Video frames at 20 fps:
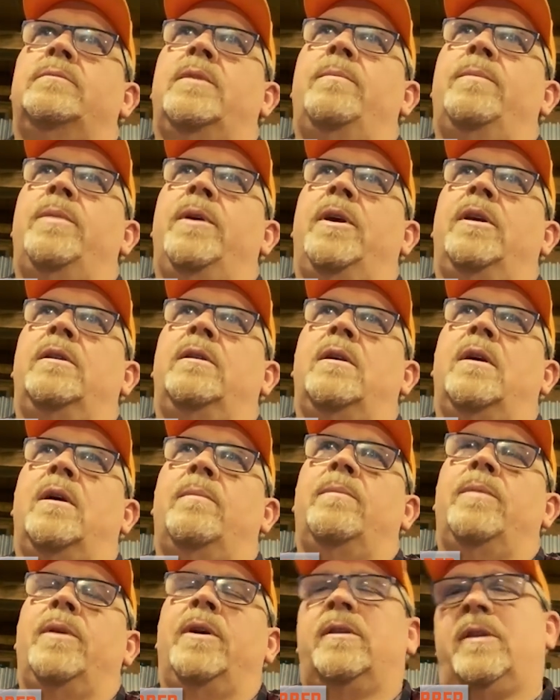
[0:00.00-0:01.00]
big
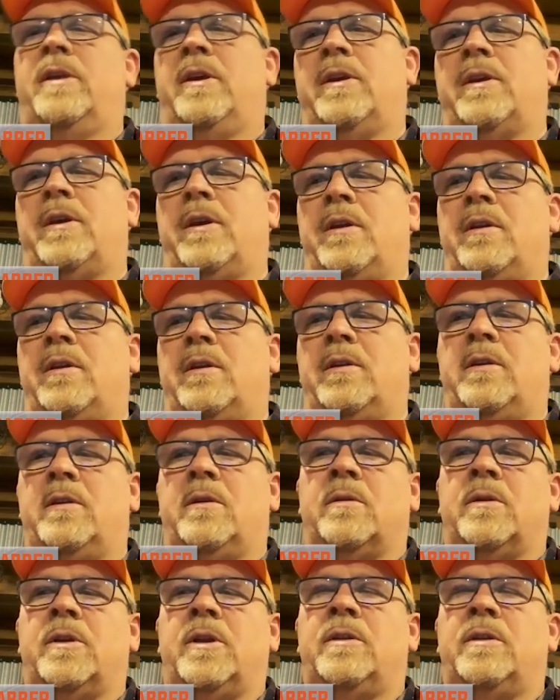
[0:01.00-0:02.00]
thing,
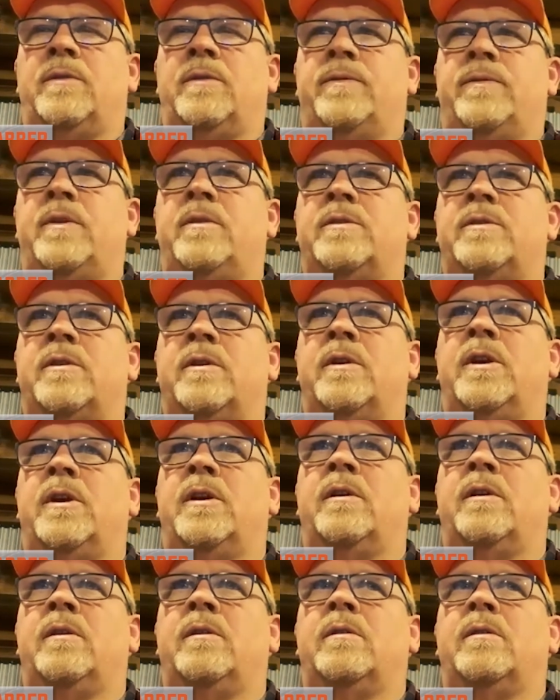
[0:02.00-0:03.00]
in the future
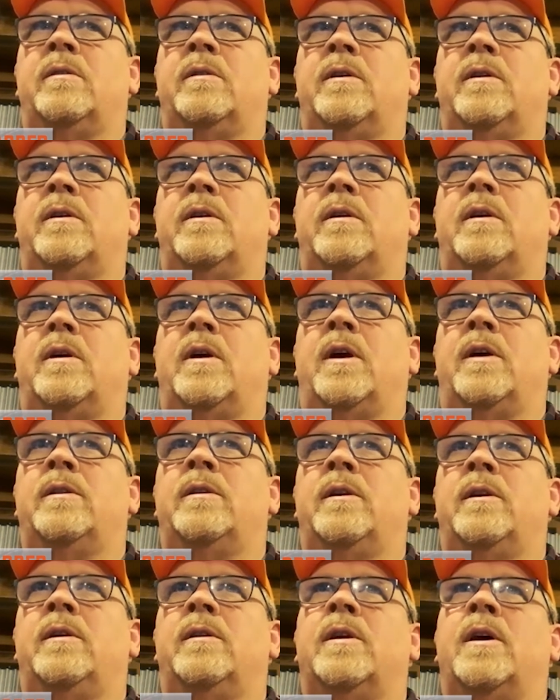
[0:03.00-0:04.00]
here. I
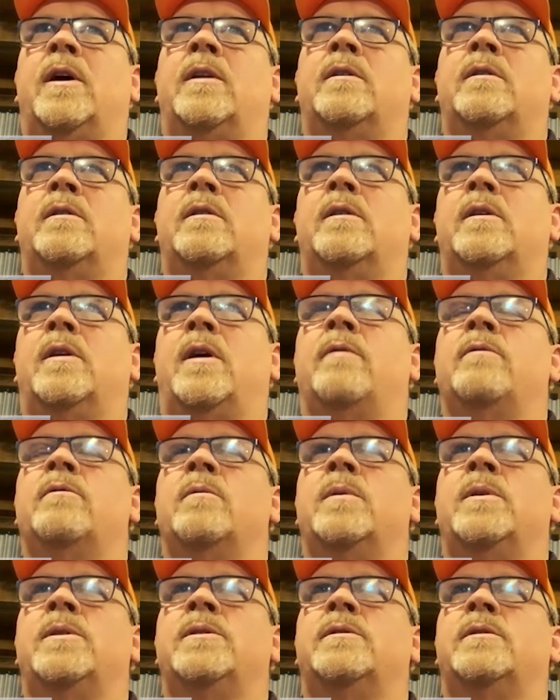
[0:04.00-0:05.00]
think that
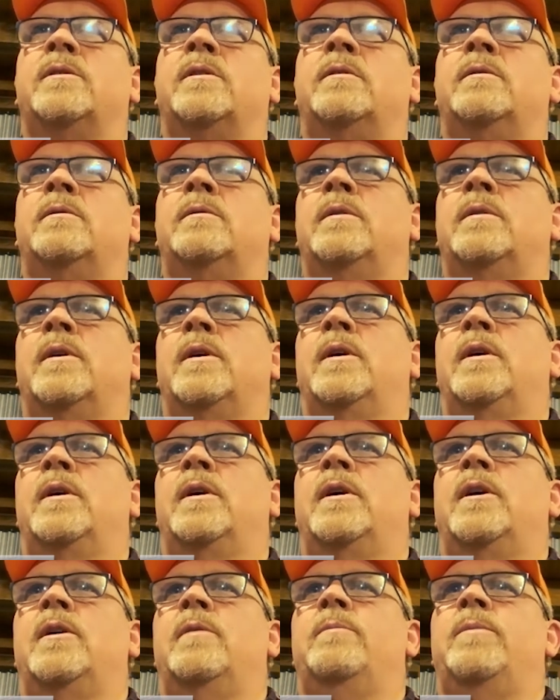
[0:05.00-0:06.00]
governments and
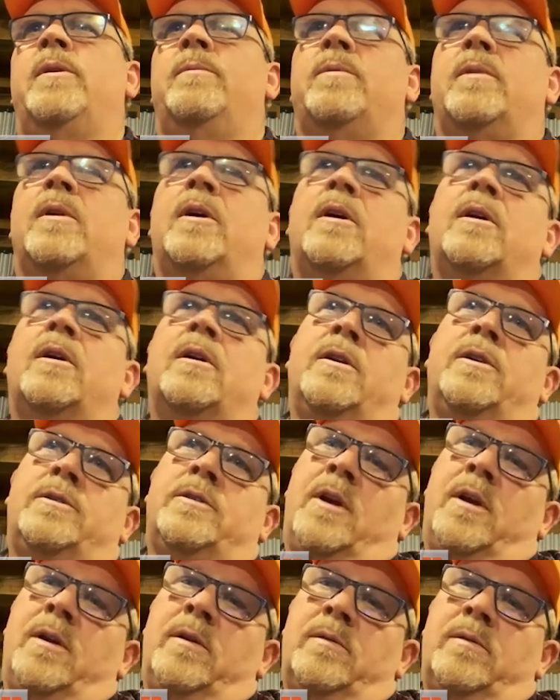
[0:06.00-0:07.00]
people are going to
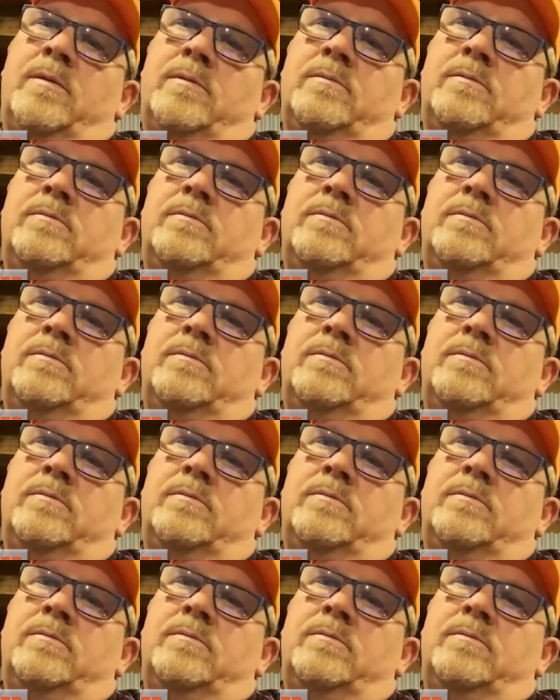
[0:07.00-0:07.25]
start,